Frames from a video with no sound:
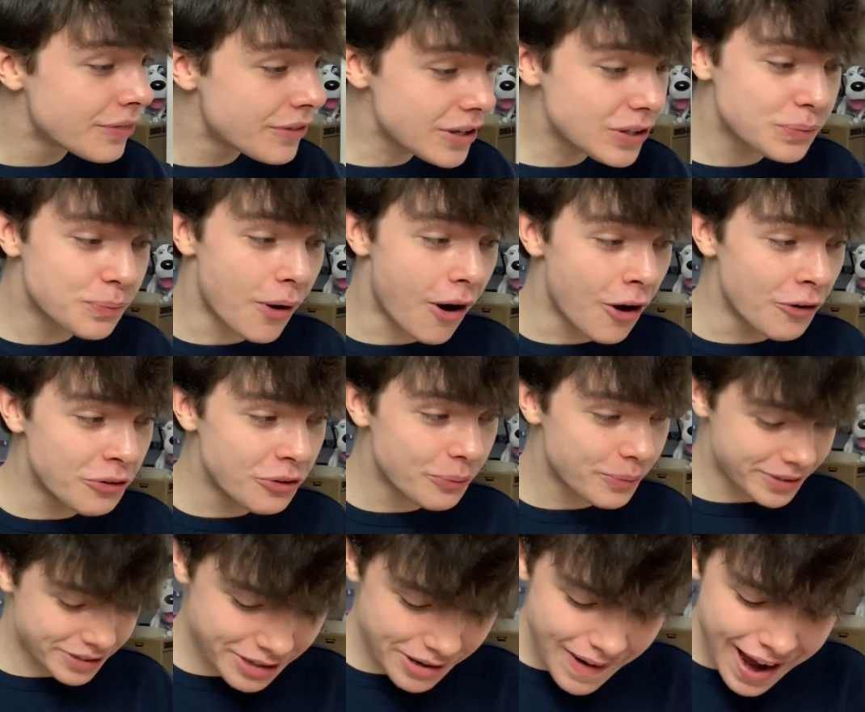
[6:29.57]
this one
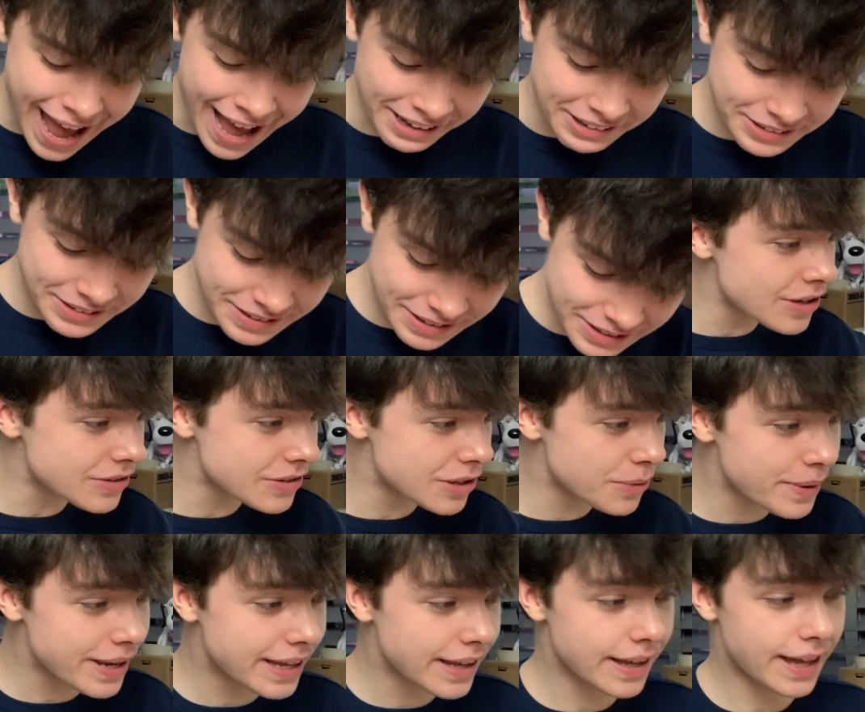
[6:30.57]
was correct. So
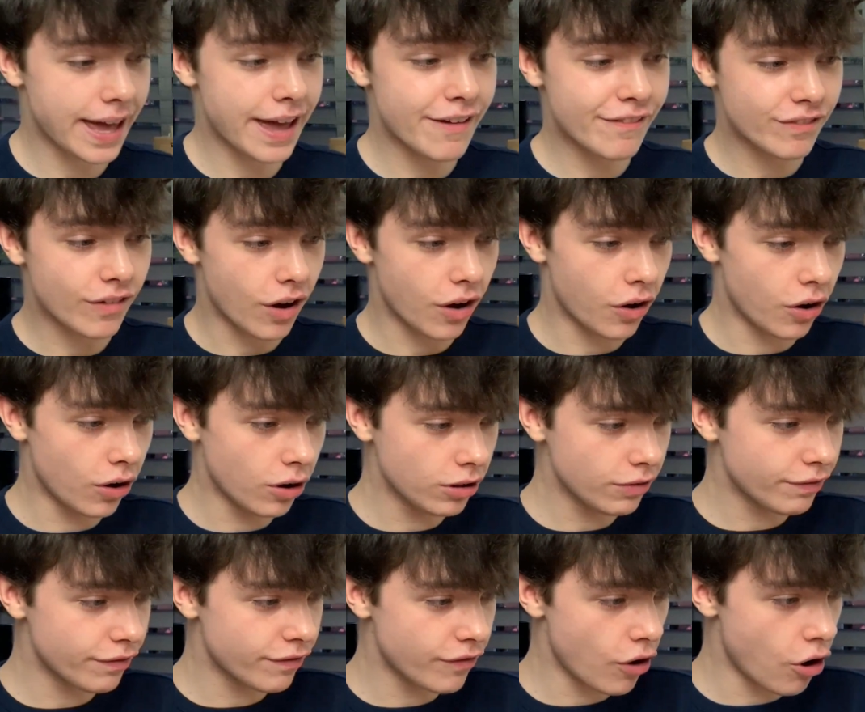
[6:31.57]
we can give
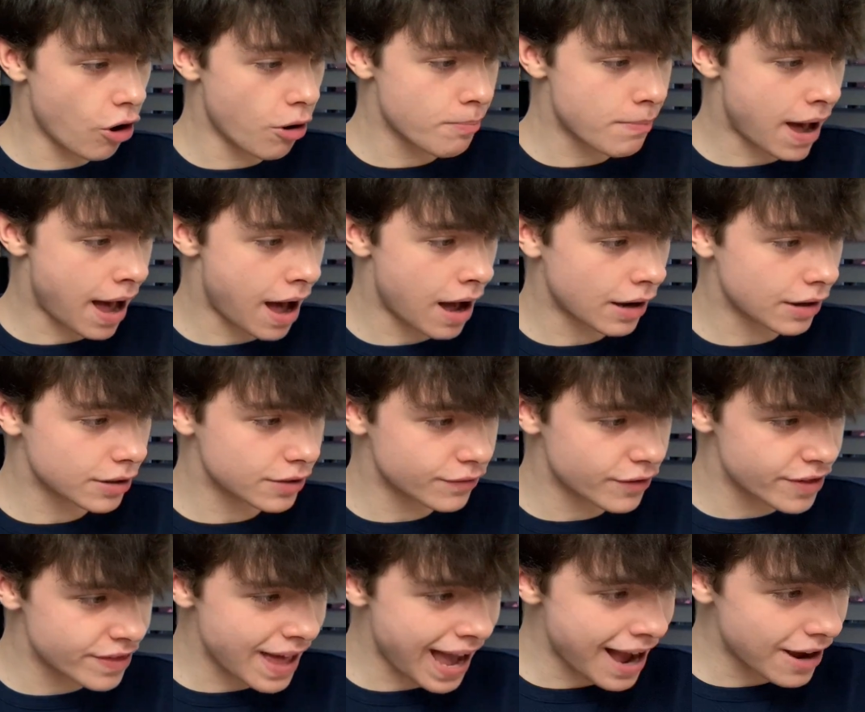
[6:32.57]
all four marks
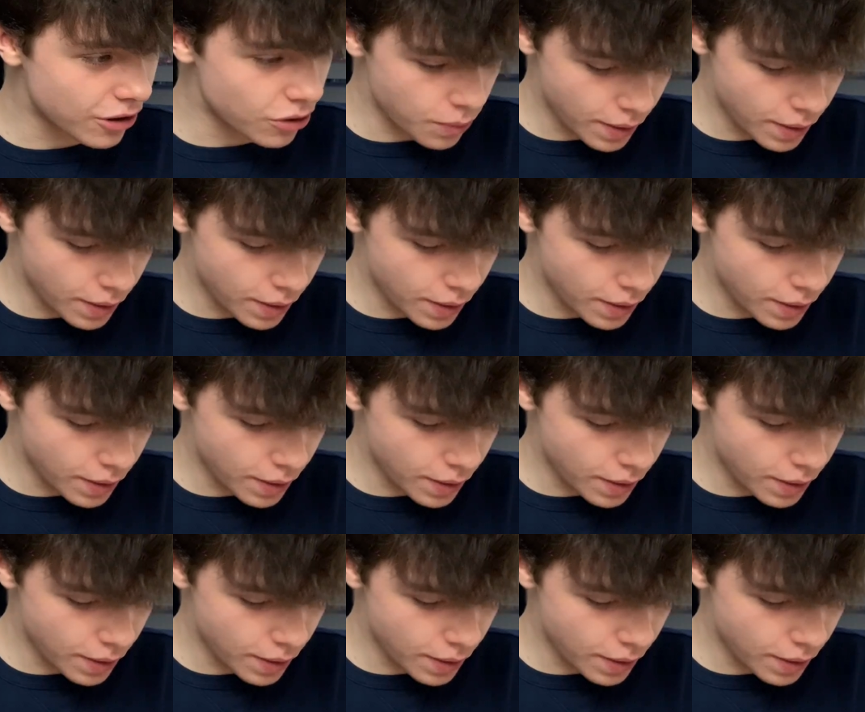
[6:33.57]
for that